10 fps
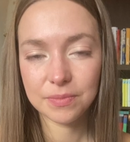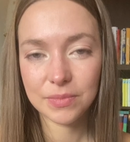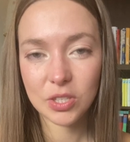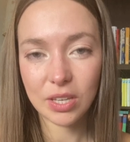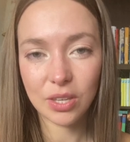
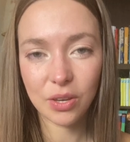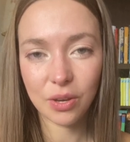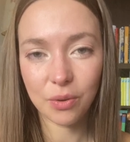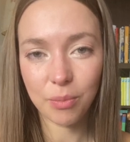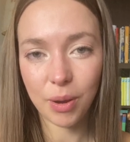so that you
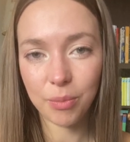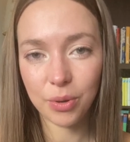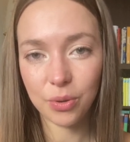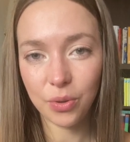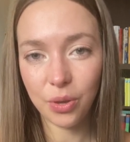can remember
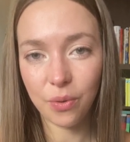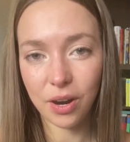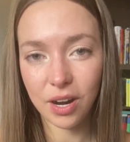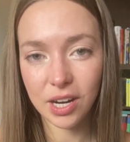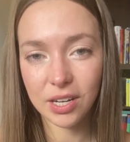who you
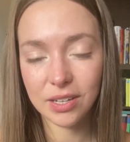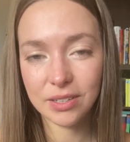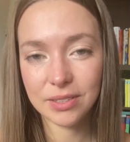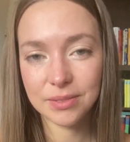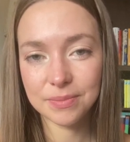are,
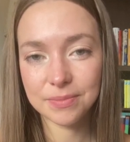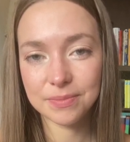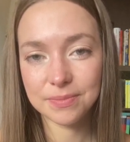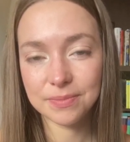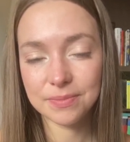
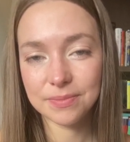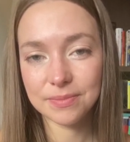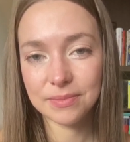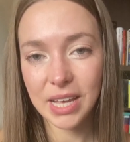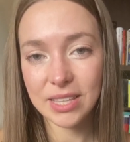
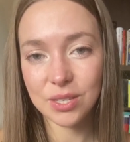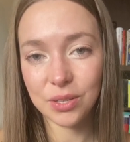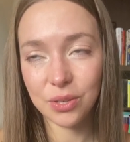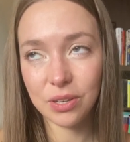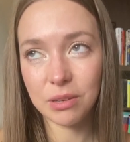and so
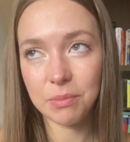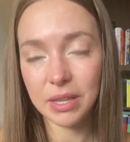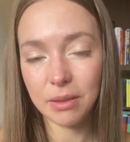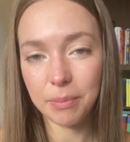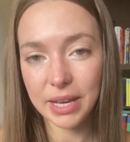you can be
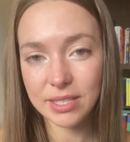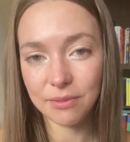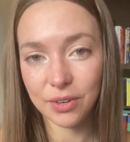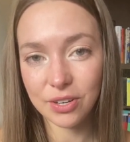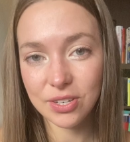the best
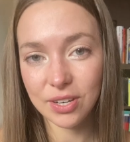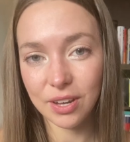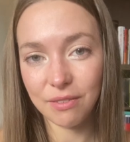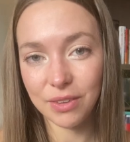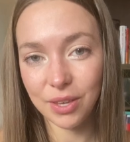version
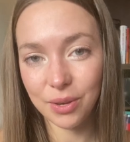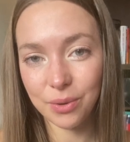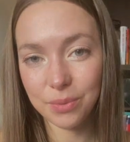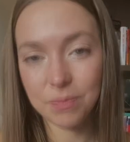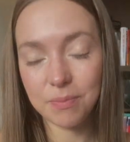of you,
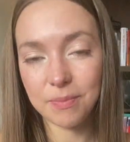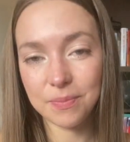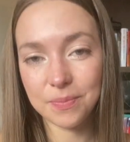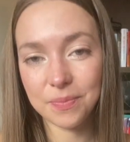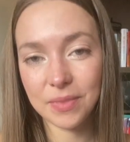
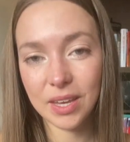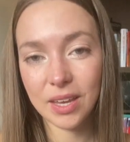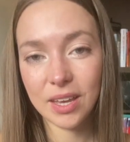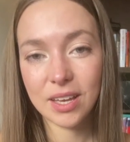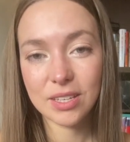
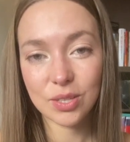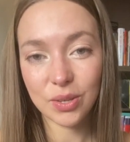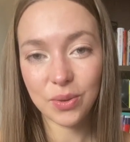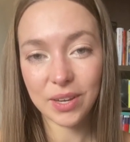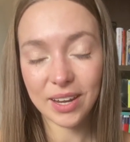so
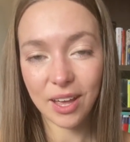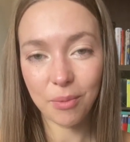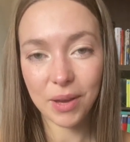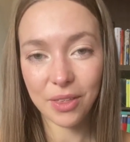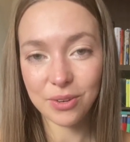you can
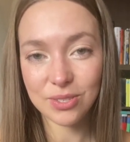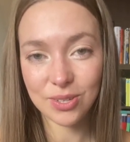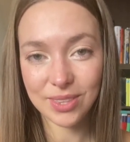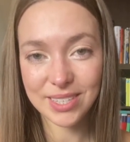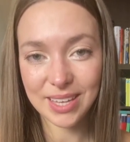help others
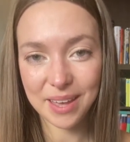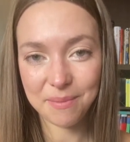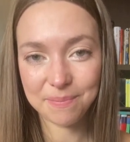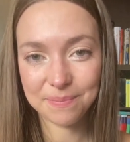do the same.